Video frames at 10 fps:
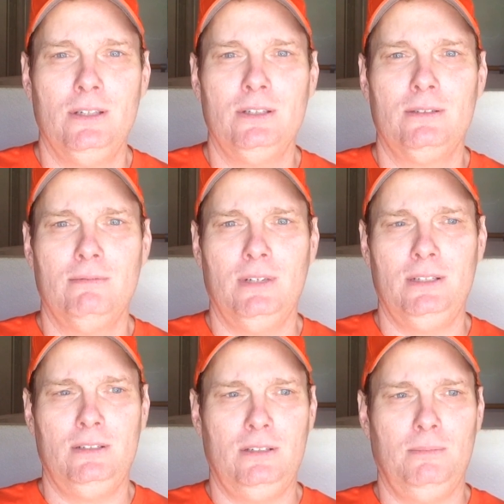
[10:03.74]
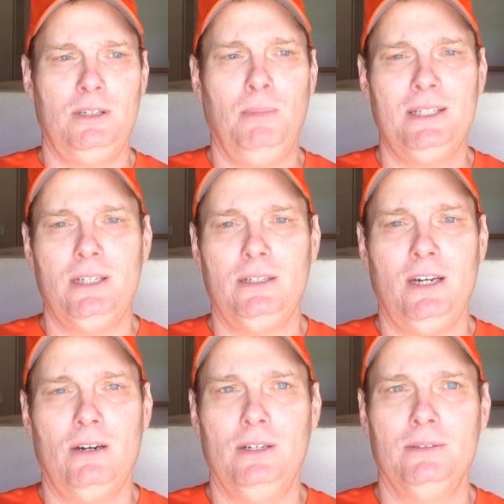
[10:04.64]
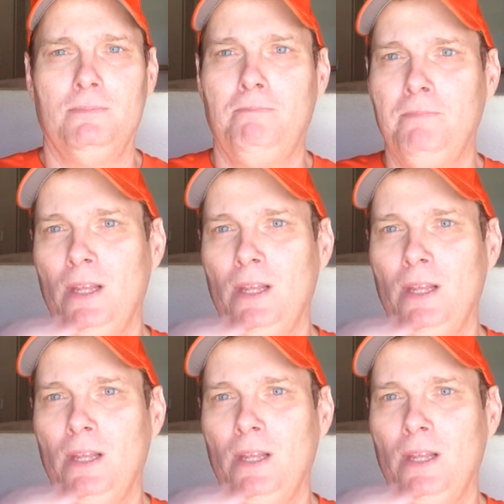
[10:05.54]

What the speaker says: is domestic terrorism.